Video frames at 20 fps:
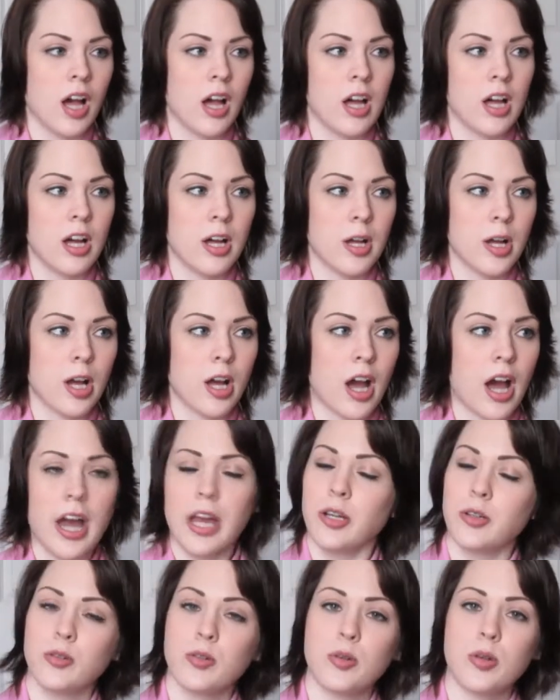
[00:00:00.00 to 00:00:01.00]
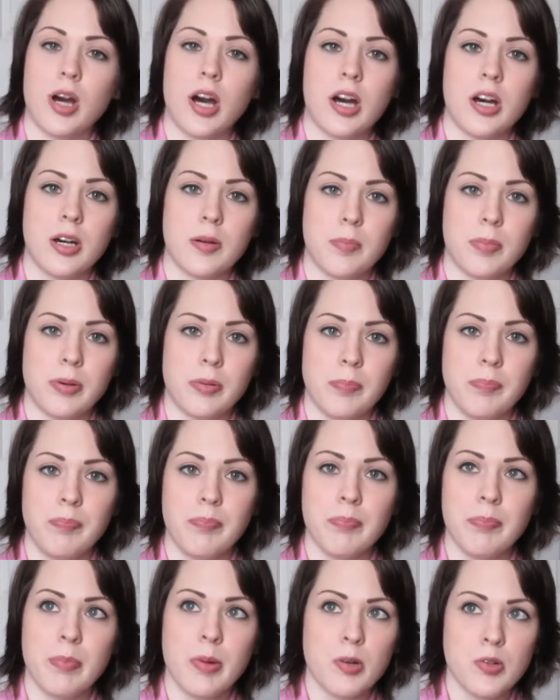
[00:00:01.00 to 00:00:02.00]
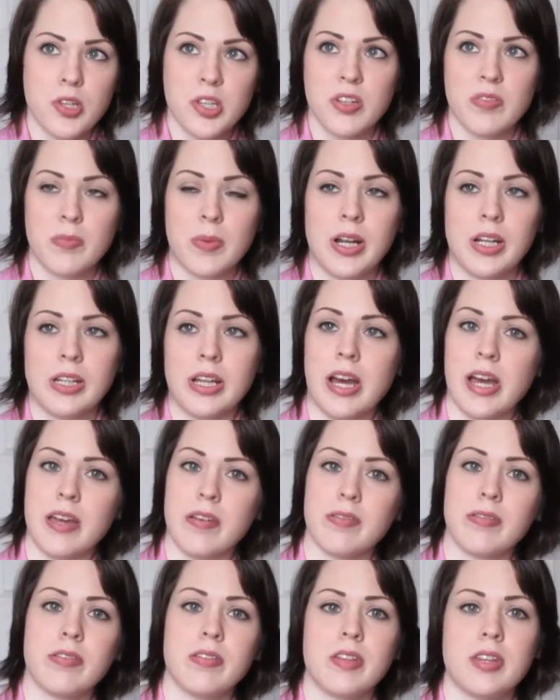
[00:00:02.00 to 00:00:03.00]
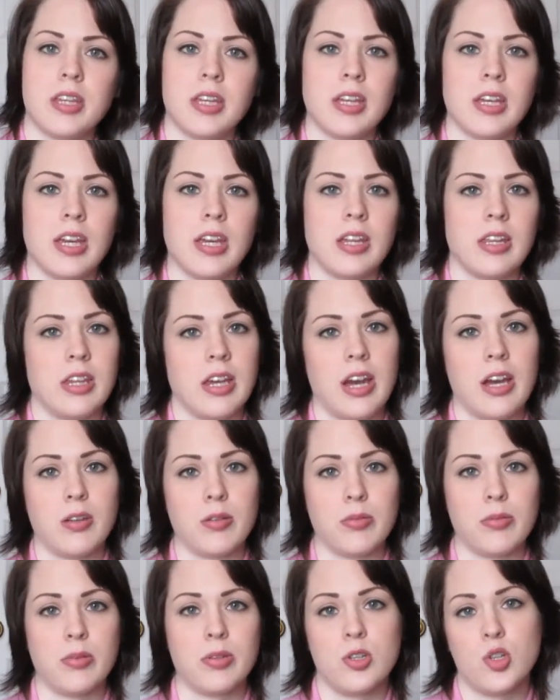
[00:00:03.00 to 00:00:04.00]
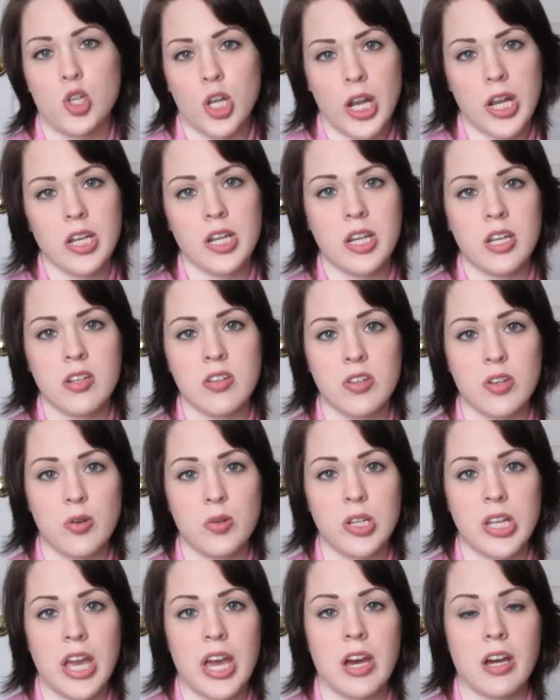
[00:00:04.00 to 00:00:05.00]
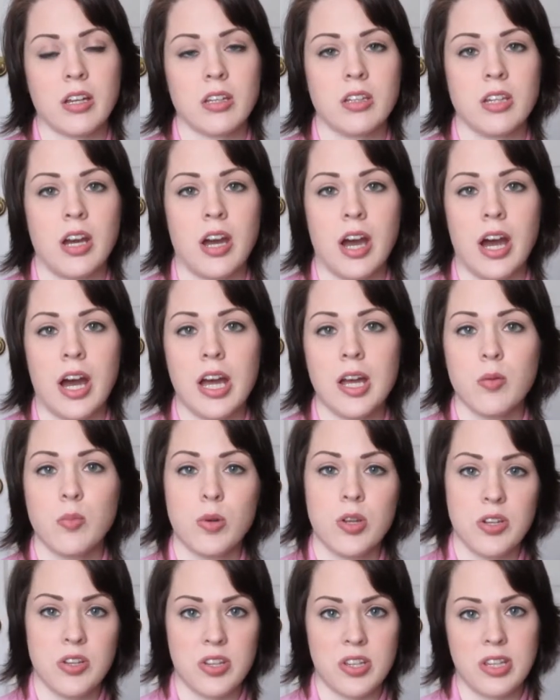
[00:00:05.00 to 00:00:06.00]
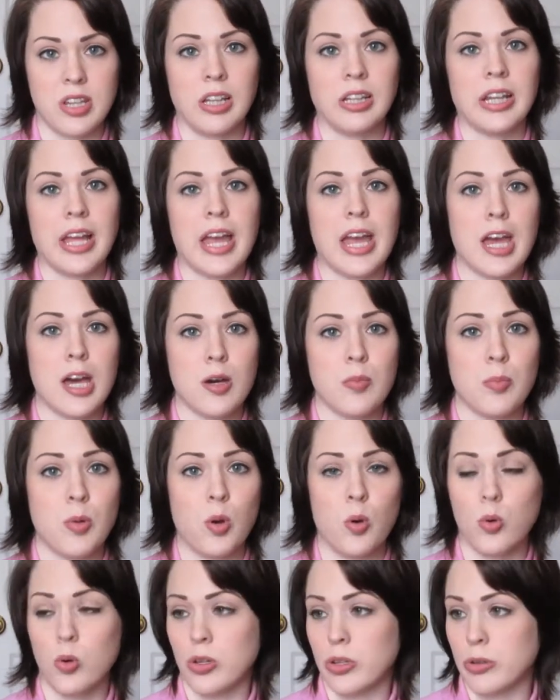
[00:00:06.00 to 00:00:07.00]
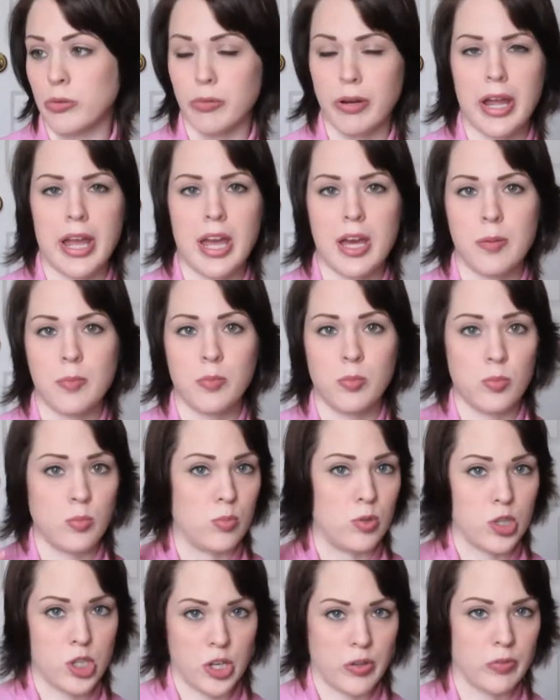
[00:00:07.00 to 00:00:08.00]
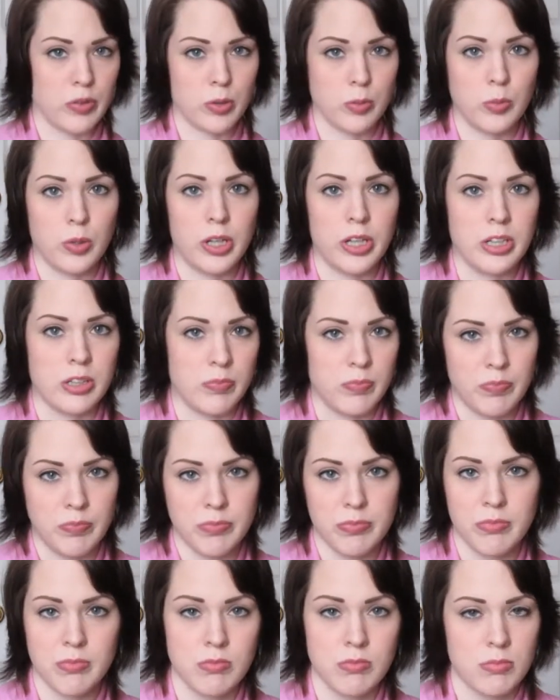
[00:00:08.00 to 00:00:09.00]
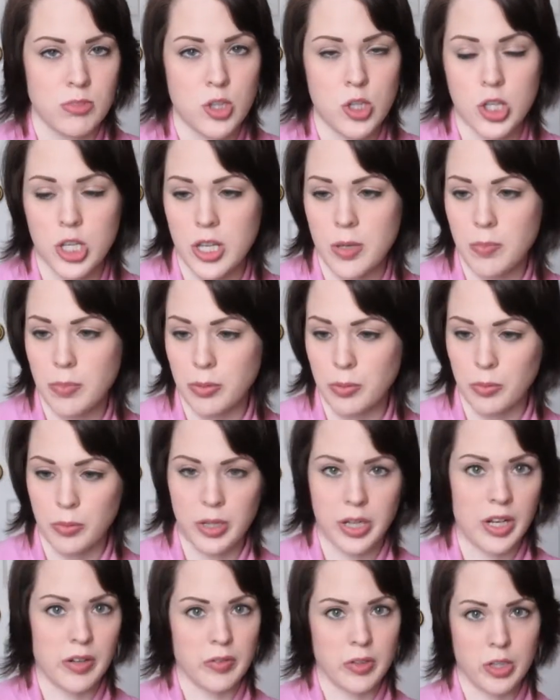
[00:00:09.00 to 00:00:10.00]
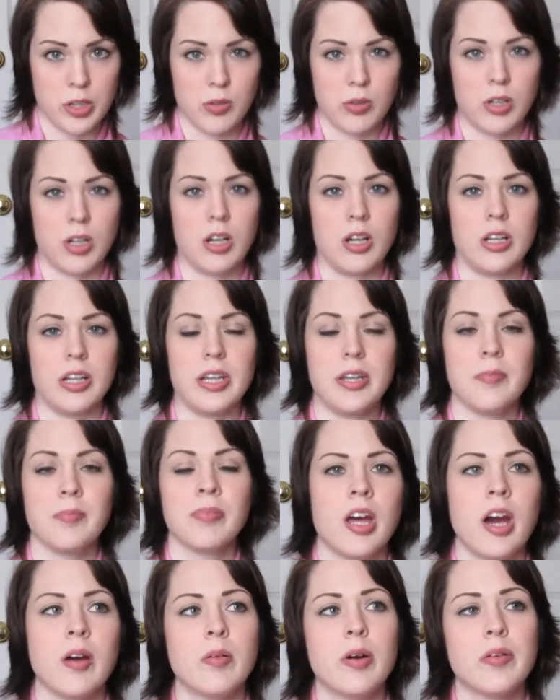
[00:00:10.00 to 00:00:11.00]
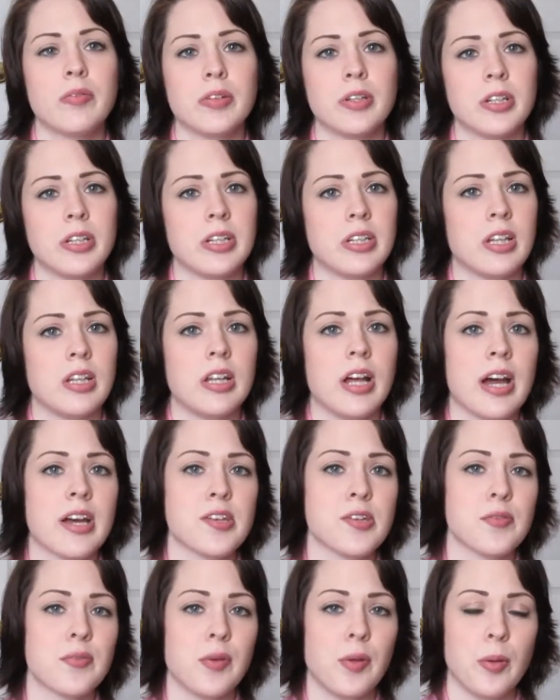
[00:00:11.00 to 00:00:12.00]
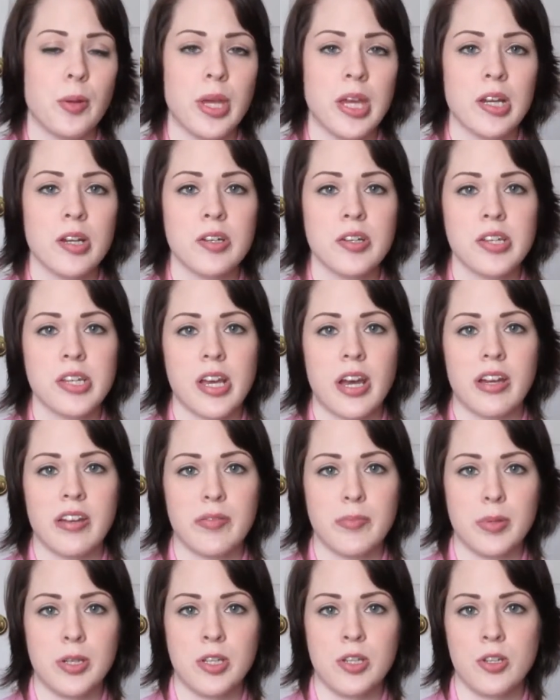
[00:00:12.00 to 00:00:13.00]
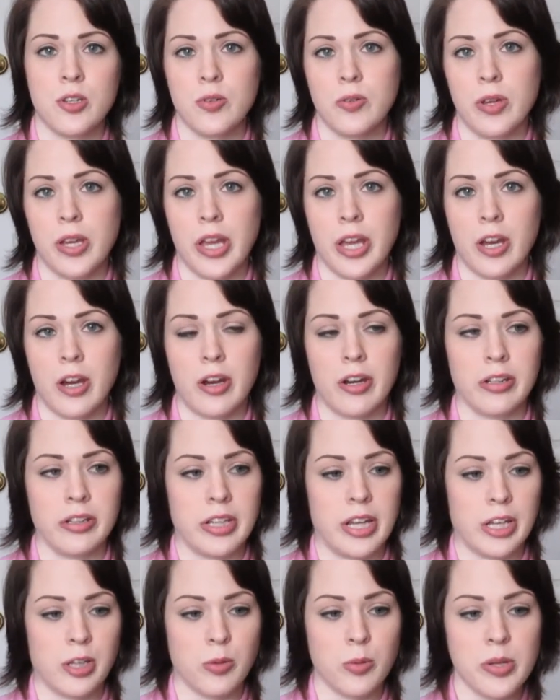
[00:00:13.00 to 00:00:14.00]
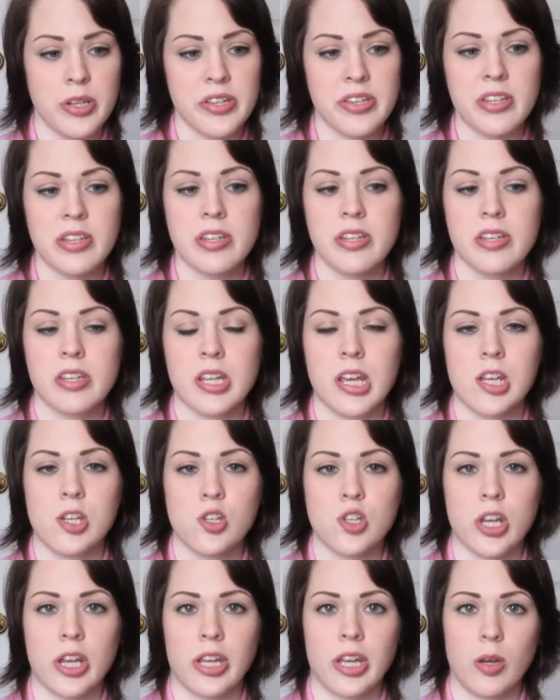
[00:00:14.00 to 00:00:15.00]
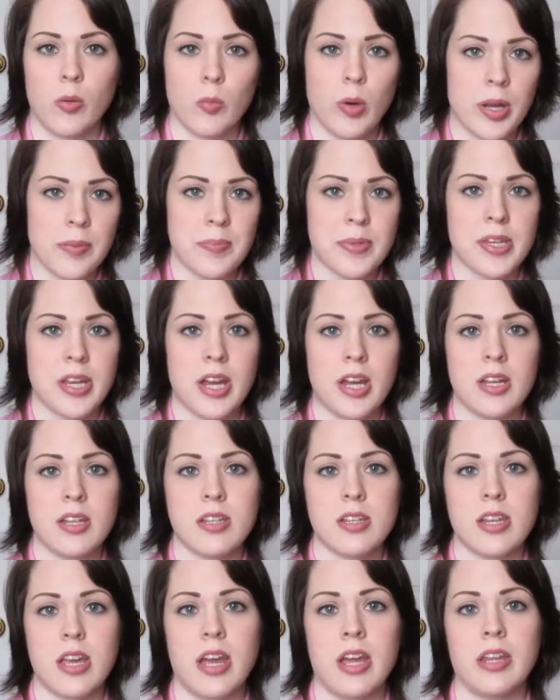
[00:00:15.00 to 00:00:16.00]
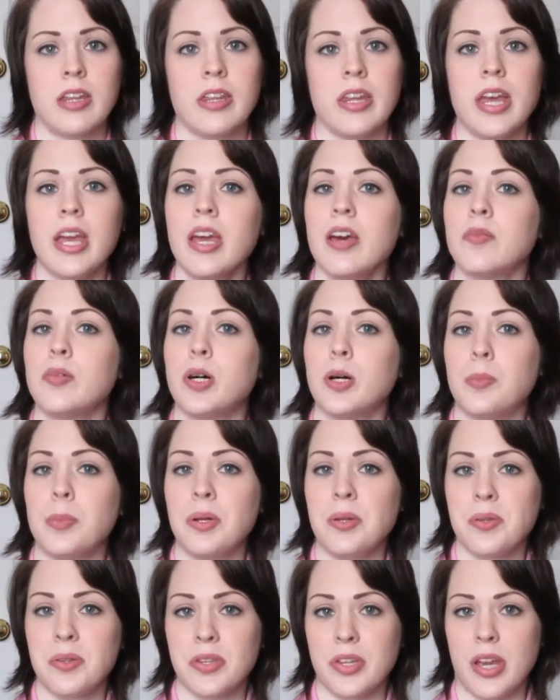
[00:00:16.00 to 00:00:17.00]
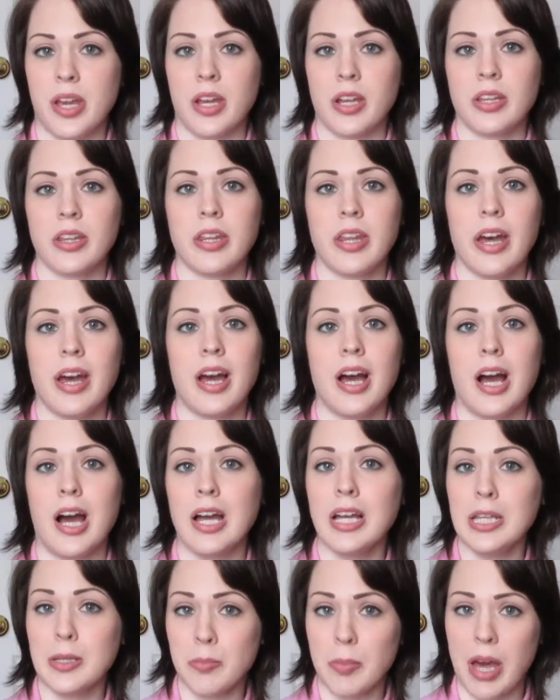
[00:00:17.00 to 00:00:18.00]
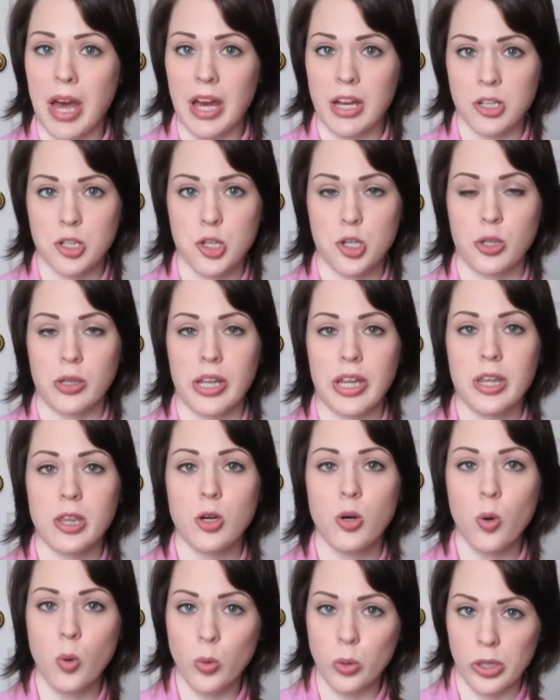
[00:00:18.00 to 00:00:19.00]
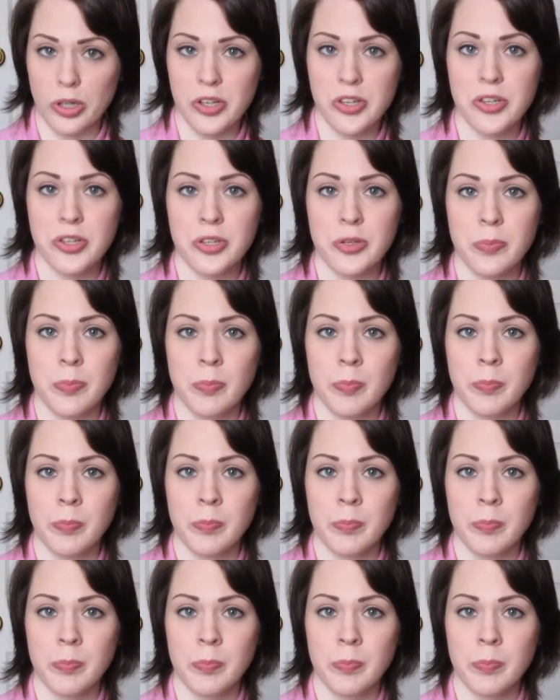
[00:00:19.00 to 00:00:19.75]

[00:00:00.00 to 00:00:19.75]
I grew up most of my life thinking that through the Chinese zodiac that I was the lamb or the ram, whichever one, sheep, whatever you call it. However, in the last few years, I've been doing online quizzes and checking websites, and they have all been saying that I am actually the horse.